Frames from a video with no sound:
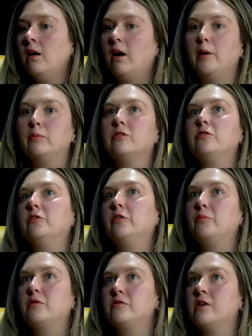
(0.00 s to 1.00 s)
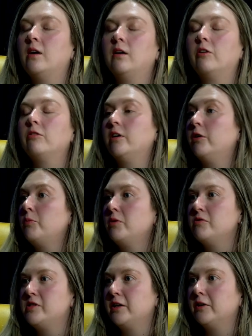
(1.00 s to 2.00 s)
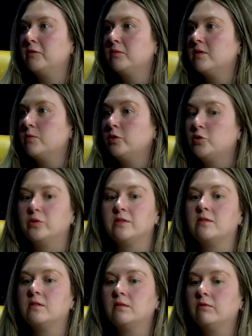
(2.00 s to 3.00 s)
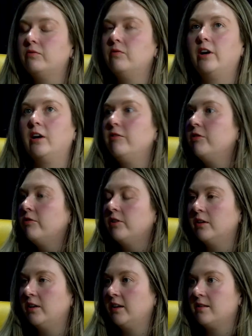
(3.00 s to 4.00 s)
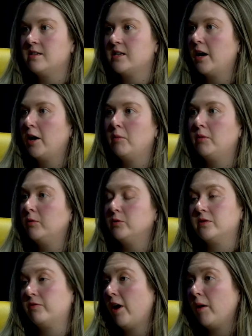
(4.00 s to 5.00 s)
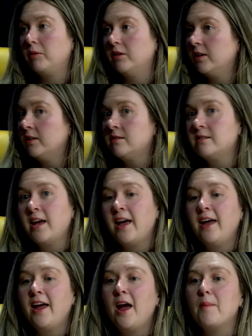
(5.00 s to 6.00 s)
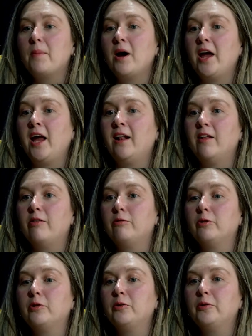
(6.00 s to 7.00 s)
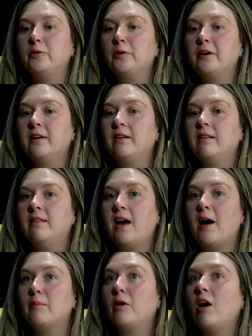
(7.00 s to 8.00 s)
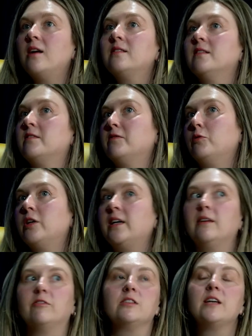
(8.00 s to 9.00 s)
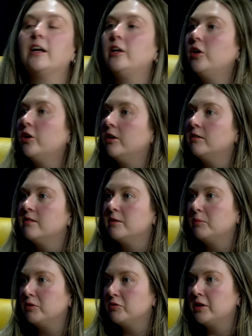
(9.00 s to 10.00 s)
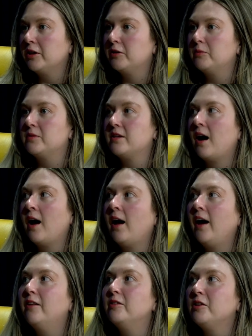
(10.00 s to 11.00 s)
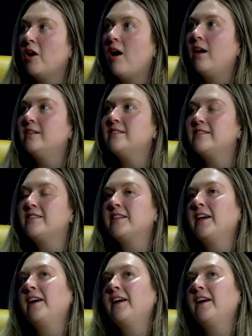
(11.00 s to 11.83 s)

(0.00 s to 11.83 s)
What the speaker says: I pursued a career in museums, which was very fulfilling at the time, and it was fabulous. But through that process of working for 10 years in museums, I lost